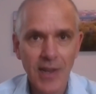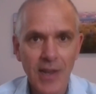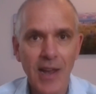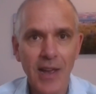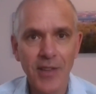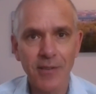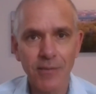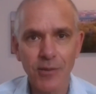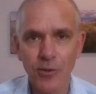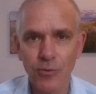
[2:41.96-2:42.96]
And
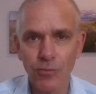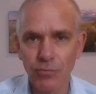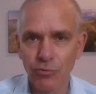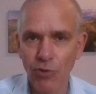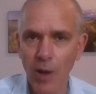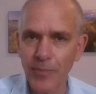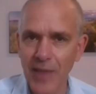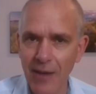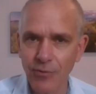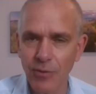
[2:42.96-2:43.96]
then you drop
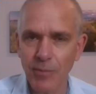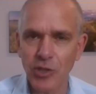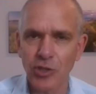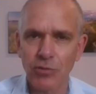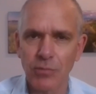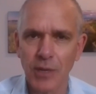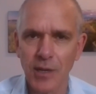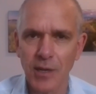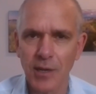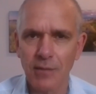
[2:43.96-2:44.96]
down to a much,
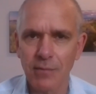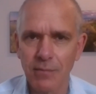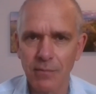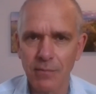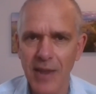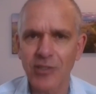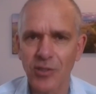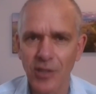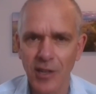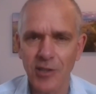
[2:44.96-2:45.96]

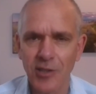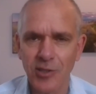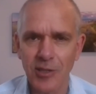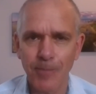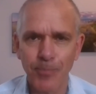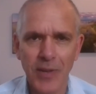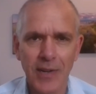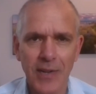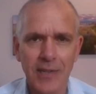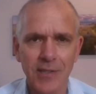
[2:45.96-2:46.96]
next on the list
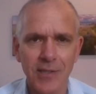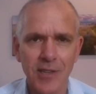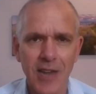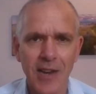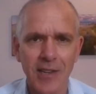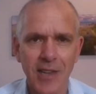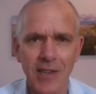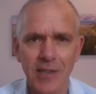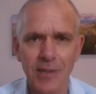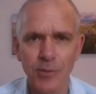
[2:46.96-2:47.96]
is the United
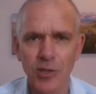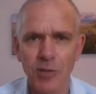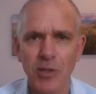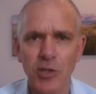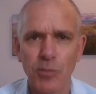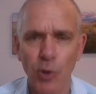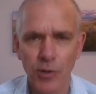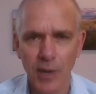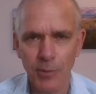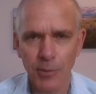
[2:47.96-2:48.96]
Kingdom, which is a much
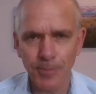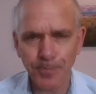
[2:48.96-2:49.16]
smaller number.